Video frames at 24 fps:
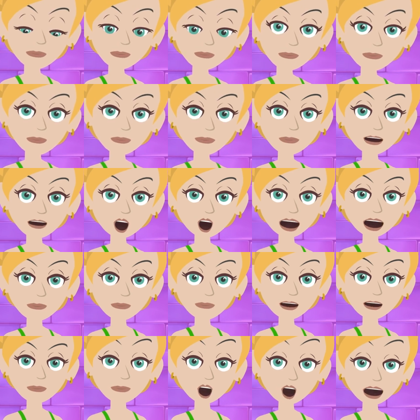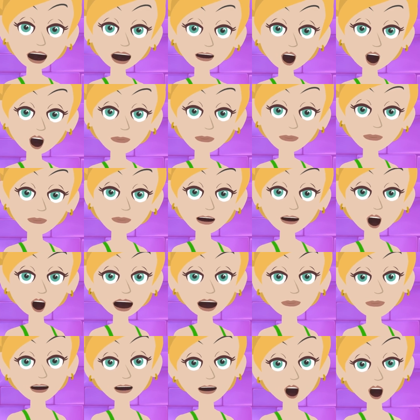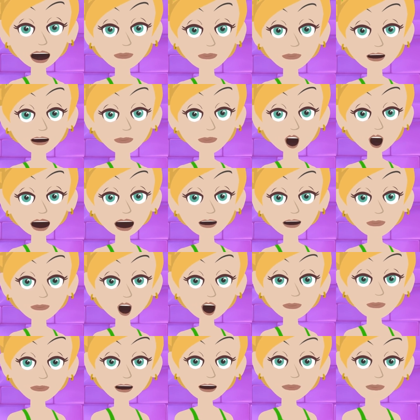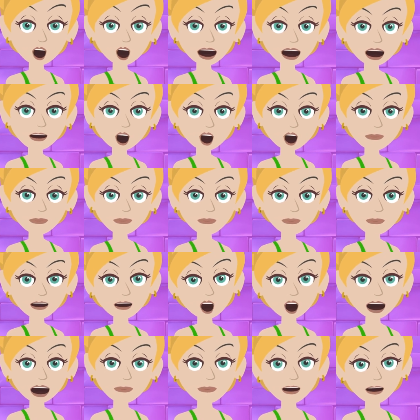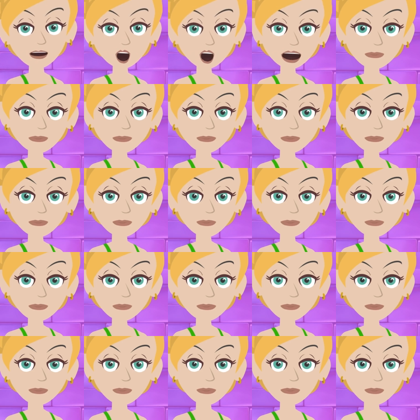I can expect it because I have the power of focus.